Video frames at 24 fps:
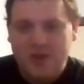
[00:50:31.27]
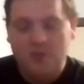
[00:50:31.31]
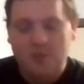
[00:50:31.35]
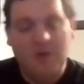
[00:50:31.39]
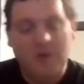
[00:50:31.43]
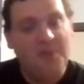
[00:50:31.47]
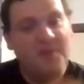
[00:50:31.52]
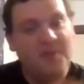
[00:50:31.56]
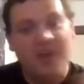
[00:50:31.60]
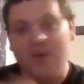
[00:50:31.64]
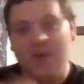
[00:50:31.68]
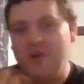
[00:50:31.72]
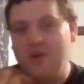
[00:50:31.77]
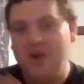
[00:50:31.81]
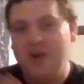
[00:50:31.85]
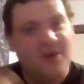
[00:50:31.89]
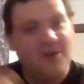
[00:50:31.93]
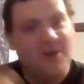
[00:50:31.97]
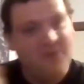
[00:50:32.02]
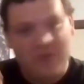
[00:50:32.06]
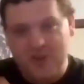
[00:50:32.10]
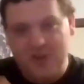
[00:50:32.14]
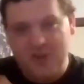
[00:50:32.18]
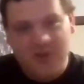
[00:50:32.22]
We'd be going
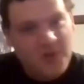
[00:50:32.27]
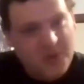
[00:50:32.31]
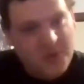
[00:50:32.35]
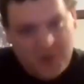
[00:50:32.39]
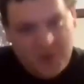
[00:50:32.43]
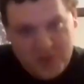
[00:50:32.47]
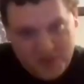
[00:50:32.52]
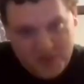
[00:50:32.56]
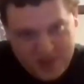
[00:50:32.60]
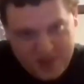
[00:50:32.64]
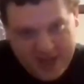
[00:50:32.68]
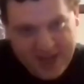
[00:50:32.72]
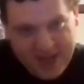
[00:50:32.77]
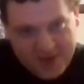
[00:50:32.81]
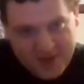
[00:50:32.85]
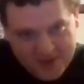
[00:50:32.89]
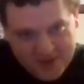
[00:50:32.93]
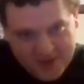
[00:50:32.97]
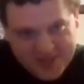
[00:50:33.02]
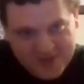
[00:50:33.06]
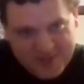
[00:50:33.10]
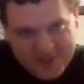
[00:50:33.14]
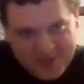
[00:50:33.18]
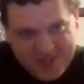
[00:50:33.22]
on for two or three
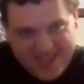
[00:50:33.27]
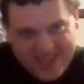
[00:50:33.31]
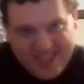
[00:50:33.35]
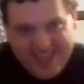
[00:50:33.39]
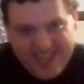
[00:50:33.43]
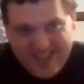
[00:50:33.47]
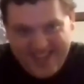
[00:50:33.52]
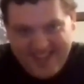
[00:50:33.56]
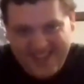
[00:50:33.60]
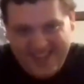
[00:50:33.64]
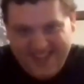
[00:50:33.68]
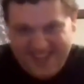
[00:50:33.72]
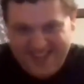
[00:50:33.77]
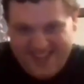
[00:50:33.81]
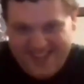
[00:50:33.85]
hours if we did.